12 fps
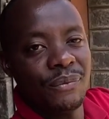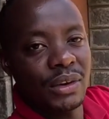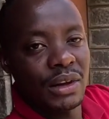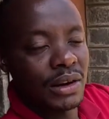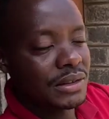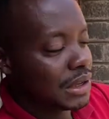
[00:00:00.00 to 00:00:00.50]

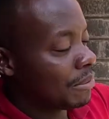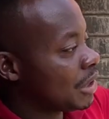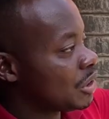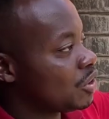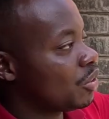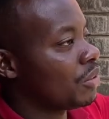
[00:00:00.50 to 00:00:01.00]
Yeah,
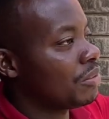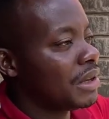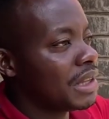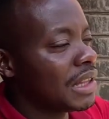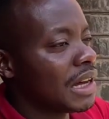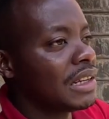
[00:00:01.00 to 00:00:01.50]
someone told
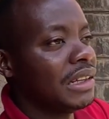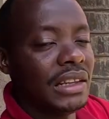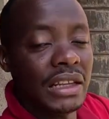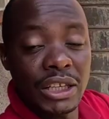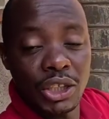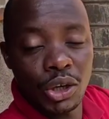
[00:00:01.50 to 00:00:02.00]
me that
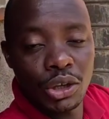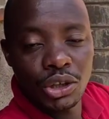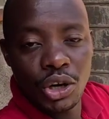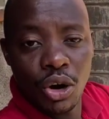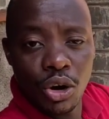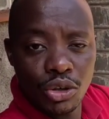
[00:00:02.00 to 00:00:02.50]
they don't
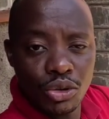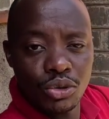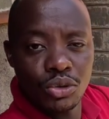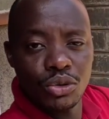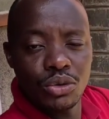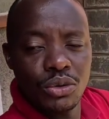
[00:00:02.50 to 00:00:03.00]
go
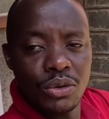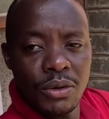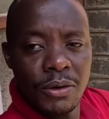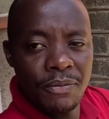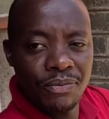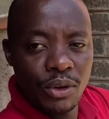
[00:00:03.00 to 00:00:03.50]
to
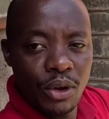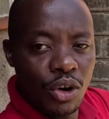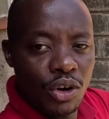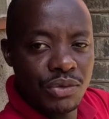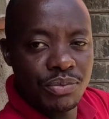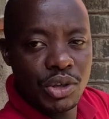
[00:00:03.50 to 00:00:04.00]

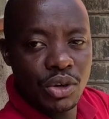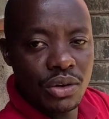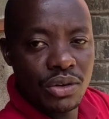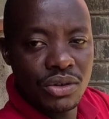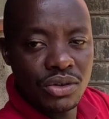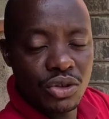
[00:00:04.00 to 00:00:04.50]

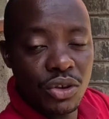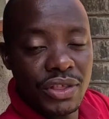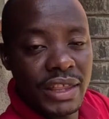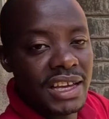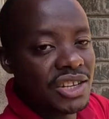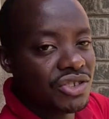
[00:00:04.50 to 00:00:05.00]
hospital, so
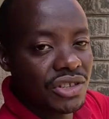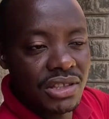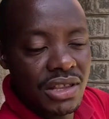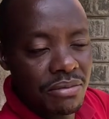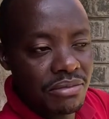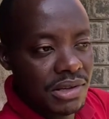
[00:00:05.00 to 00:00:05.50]
they
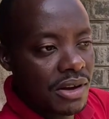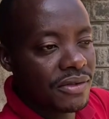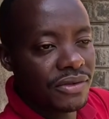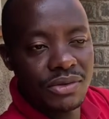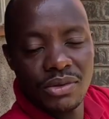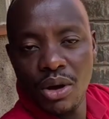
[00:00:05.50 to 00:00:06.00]
treat
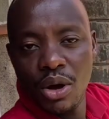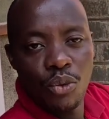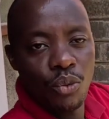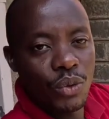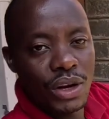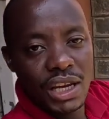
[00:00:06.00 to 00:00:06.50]
themselves.
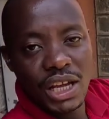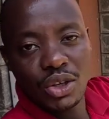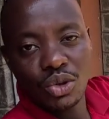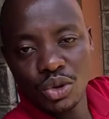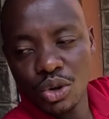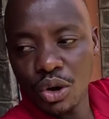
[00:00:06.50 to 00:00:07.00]
We
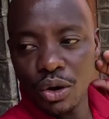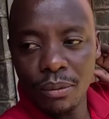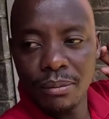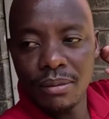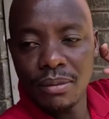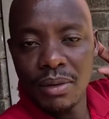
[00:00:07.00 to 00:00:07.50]
need to
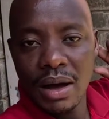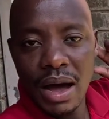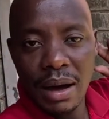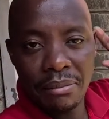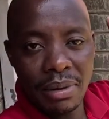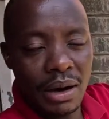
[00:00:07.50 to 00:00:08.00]
know
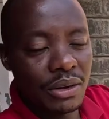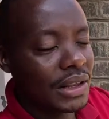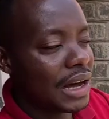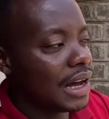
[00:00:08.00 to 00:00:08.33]
about